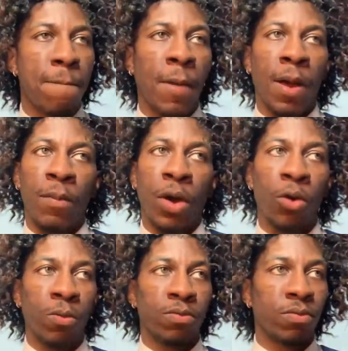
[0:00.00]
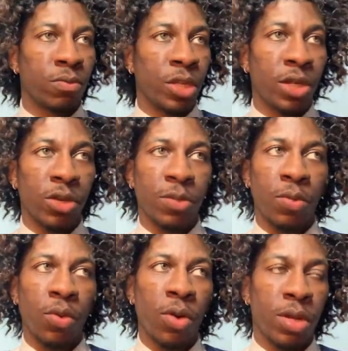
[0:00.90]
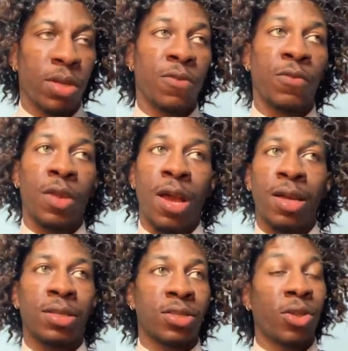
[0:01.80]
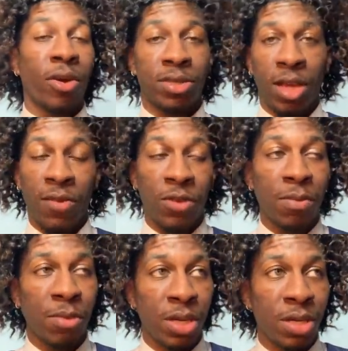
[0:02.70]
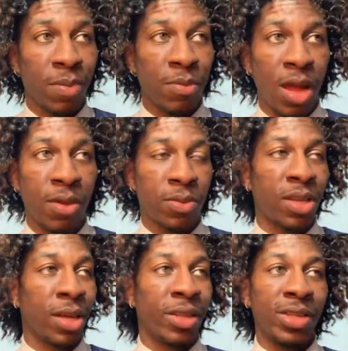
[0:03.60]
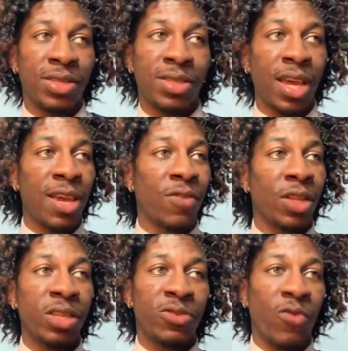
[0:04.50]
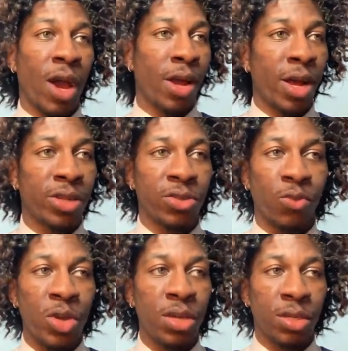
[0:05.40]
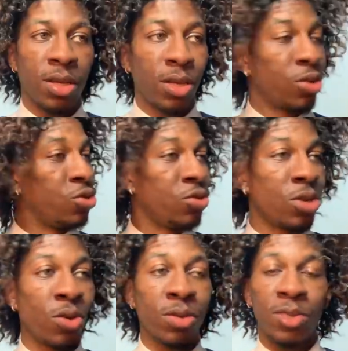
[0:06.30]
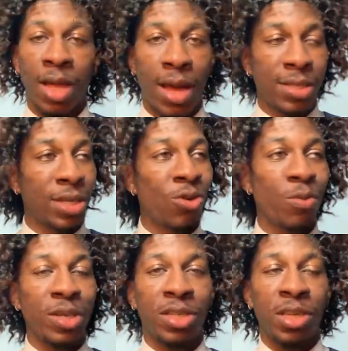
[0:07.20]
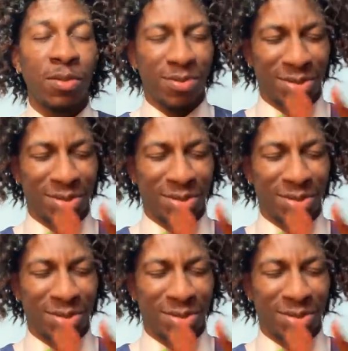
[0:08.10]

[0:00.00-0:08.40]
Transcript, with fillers: Um, I hope that y'all support. If not, start saving your money up now. At least save at least five dollars a week. Cause you know them ties ain't gonna be cheap.